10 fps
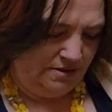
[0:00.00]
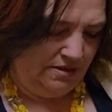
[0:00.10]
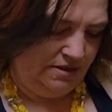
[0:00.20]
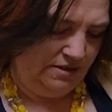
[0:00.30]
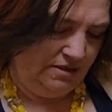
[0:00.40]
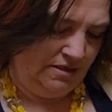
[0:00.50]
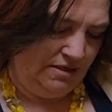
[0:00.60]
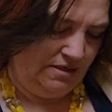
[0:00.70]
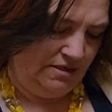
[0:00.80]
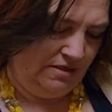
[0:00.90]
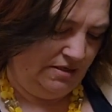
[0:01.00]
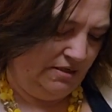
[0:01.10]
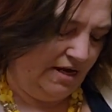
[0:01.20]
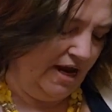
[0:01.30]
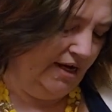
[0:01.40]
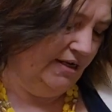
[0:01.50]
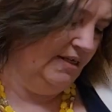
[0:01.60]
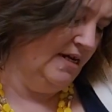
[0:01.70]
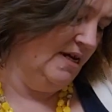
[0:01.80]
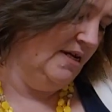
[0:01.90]
This is
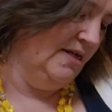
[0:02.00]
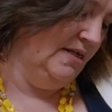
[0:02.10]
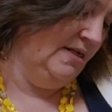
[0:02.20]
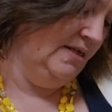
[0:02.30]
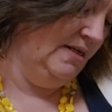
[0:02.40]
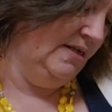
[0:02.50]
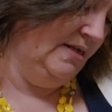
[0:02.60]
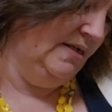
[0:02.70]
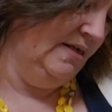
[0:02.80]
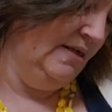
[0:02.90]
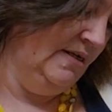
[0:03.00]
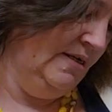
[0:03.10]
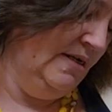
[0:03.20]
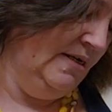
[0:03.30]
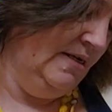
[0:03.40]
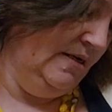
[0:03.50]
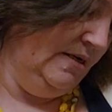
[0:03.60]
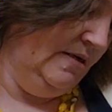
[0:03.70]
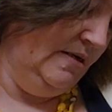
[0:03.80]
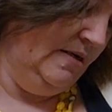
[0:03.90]
Axcess.
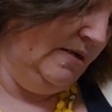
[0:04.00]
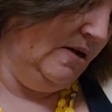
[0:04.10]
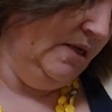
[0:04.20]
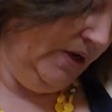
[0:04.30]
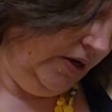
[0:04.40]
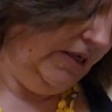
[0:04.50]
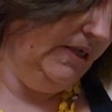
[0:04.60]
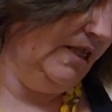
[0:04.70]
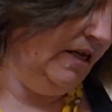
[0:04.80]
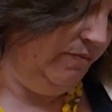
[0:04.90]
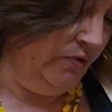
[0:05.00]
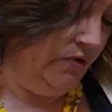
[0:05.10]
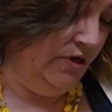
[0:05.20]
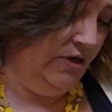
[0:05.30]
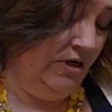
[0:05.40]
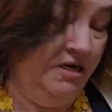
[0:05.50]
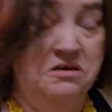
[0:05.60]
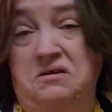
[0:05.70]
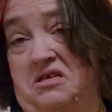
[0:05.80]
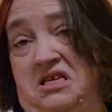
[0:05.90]
Also Liz Claiborne. I didn't
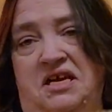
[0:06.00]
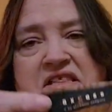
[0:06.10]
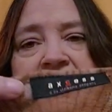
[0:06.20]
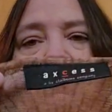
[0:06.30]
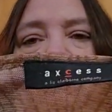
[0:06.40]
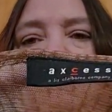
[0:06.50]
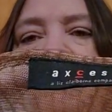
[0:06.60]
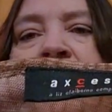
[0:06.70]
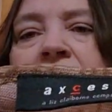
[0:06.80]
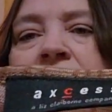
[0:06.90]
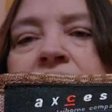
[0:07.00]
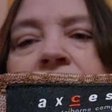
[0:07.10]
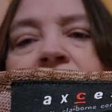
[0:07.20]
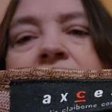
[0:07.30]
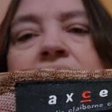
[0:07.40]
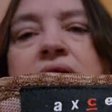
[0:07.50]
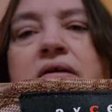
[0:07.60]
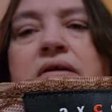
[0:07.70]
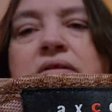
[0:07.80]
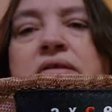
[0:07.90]
know she had that brand.
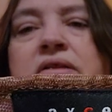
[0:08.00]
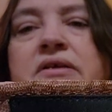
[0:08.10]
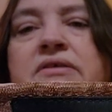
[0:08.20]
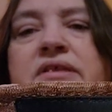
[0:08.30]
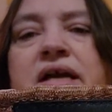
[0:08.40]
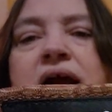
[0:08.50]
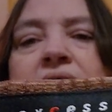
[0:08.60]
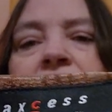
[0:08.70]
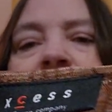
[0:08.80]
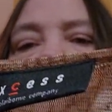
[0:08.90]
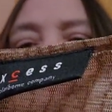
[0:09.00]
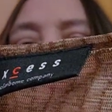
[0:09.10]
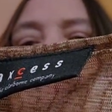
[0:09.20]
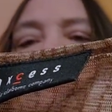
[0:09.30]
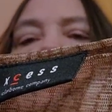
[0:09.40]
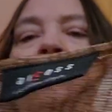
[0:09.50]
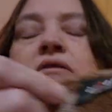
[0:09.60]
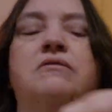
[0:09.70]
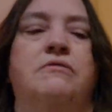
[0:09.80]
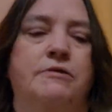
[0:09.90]
So there's that. It's a
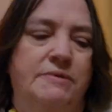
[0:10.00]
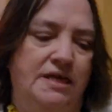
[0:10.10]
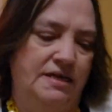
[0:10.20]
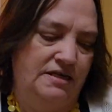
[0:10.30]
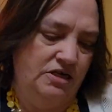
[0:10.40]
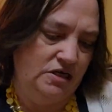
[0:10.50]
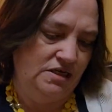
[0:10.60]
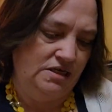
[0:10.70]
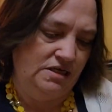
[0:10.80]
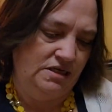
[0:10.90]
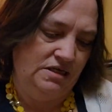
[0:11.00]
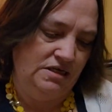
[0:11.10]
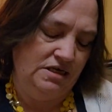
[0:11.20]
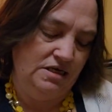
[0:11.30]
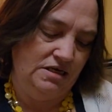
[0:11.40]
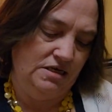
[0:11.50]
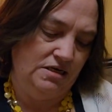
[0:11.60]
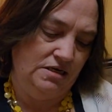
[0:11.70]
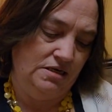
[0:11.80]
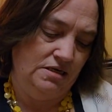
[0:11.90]
medium. And you can see it
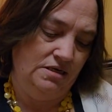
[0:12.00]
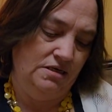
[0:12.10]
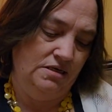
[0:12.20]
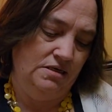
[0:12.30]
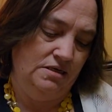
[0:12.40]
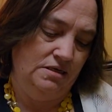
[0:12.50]
is...